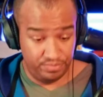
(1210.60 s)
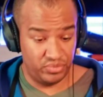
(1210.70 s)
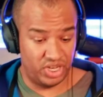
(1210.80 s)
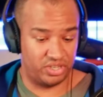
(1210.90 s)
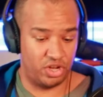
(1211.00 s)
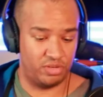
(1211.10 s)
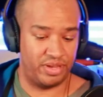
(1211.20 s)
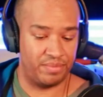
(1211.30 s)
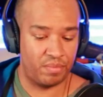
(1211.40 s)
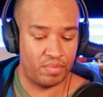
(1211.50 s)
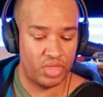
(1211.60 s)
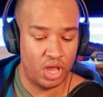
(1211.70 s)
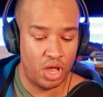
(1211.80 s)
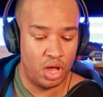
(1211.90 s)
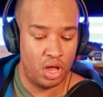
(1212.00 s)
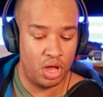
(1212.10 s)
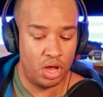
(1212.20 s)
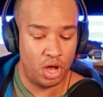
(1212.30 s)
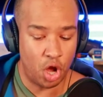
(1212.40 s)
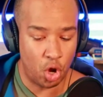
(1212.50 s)
Excuse me.
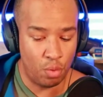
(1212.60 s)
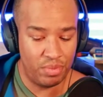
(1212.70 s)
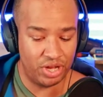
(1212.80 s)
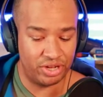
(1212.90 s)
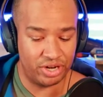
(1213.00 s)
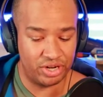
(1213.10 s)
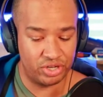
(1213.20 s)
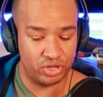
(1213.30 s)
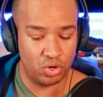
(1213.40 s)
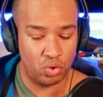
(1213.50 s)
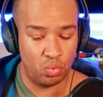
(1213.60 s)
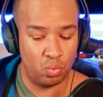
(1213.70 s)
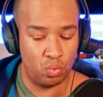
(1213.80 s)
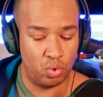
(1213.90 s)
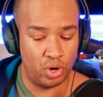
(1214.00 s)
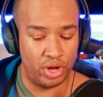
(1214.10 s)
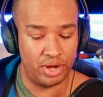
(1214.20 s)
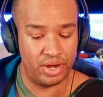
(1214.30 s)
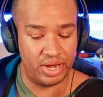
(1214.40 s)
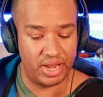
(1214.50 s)
Home builders would
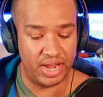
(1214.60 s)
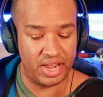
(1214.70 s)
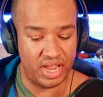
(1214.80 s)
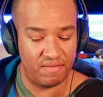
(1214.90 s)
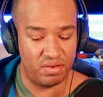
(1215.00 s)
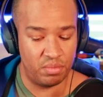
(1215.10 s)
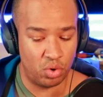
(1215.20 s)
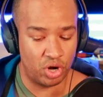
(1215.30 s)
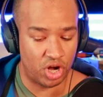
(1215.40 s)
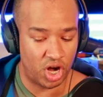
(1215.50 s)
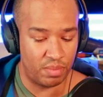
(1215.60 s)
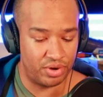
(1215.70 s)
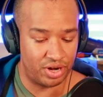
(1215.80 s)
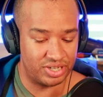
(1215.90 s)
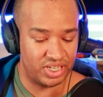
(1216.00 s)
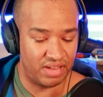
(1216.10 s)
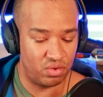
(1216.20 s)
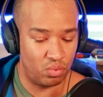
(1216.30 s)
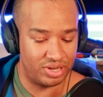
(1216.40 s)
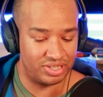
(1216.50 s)
need even more carpenters if it
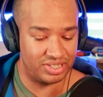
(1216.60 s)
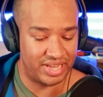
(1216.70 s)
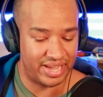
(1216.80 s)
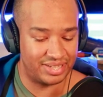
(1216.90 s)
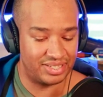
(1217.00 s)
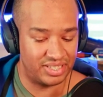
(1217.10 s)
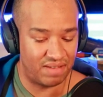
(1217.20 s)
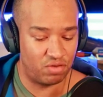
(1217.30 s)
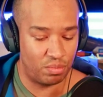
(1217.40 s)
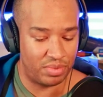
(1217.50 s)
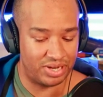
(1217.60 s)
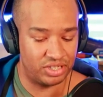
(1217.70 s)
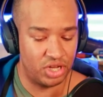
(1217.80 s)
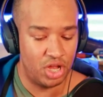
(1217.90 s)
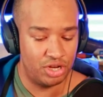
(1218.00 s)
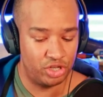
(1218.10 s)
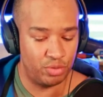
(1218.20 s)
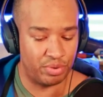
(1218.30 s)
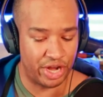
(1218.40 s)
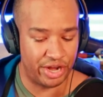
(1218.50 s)
wasn't taking several months to
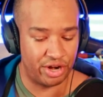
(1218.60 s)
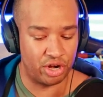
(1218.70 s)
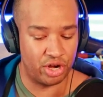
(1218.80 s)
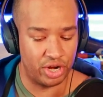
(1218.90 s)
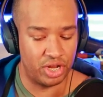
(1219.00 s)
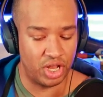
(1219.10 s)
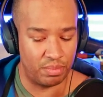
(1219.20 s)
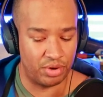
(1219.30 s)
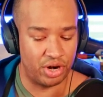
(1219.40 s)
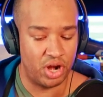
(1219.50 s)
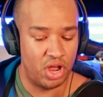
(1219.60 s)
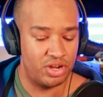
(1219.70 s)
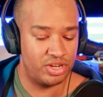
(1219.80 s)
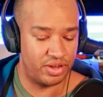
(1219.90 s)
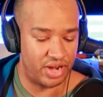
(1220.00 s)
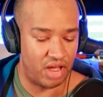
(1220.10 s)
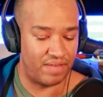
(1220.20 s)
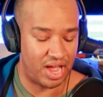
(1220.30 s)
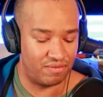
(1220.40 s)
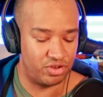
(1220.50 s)
procure good lumber to enough
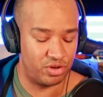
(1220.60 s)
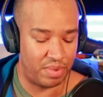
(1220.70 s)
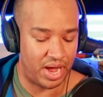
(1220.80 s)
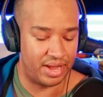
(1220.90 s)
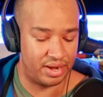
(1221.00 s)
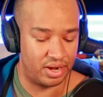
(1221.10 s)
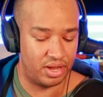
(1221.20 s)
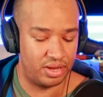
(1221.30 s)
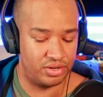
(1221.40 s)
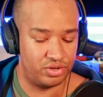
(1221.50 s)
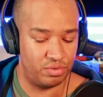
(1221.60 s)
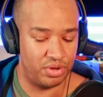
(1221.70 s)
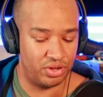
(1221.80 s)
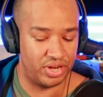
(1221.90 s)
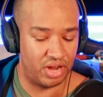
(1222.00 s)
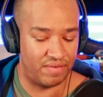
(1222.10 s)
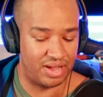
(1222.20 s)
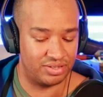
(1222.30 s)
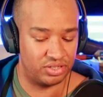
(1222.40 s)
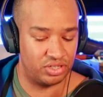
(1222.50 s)
how to buy to build enough
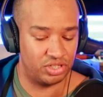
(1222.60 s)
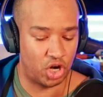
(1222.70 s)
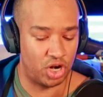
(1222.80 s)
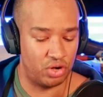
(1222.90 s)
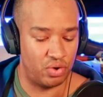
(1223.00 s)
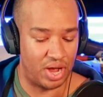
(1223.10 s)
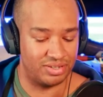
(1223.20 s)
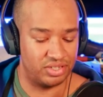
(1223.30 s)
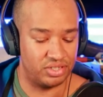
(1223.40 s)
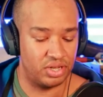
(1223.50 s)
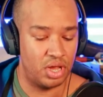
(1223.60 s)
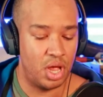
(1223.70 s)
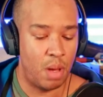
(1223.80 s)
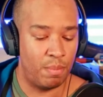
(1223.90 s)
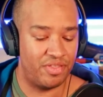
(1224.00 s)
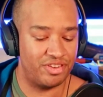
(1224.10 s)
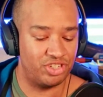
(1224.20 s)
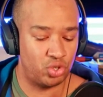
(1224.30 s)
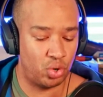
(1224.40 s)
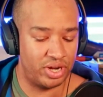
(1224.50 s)
houses to start new houses. But the
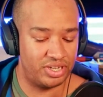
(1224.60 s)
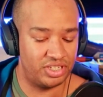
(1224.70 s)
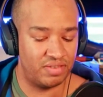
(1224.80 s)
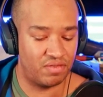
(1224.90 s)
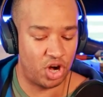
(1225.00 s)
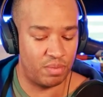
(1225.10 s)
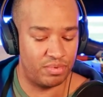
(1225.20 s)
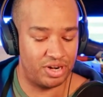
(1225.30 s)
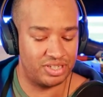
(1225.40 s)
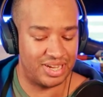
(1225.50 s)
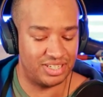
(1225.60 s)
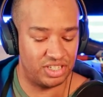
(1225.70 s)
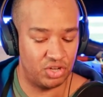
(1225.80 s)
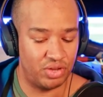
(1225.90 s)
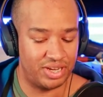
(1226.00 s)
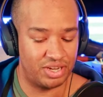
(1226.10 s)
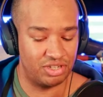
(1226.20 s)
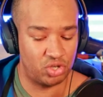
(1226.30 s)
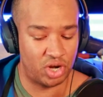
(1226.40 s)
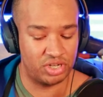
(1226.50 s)
shortages of carpenters has still led
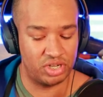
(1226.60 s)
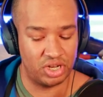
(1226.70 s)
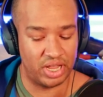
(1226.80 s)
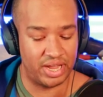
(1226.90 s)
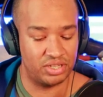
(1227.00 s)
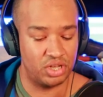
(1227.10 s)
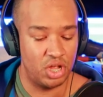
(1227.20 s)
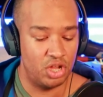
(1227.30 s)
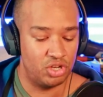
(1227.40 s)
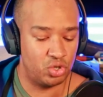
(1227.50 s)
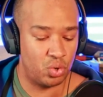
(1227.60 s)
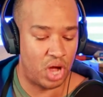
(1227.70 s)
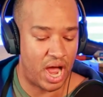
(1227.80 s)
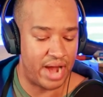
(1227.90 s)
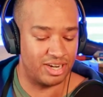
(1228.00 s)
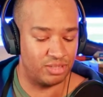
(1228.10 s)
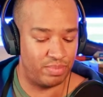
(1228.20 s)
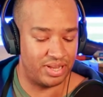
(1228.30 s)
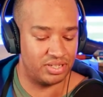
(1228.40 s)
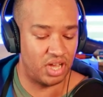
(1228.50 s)
construction delays to a higher
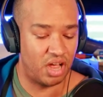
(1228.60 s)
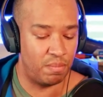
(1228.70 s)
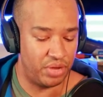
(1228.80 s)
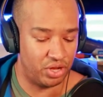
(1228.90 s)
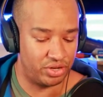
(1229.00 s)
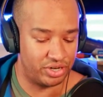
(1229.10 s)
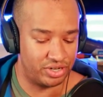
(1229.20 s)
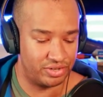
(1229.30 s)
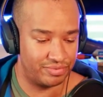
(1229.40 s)
expense of builders.